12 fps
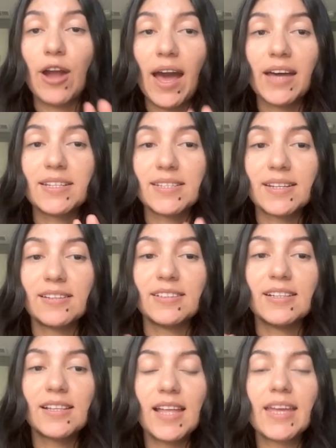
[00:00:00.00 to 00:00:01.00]
ad is going to
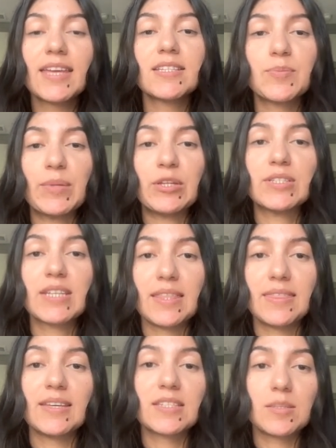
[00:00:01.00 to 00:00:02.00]
look like is built
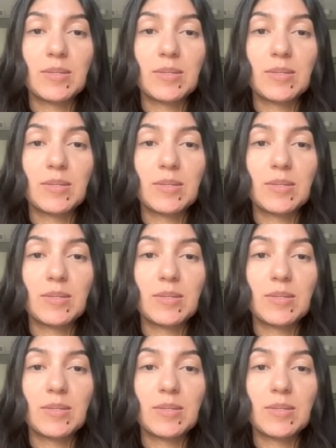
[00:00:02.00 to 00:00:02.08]
in this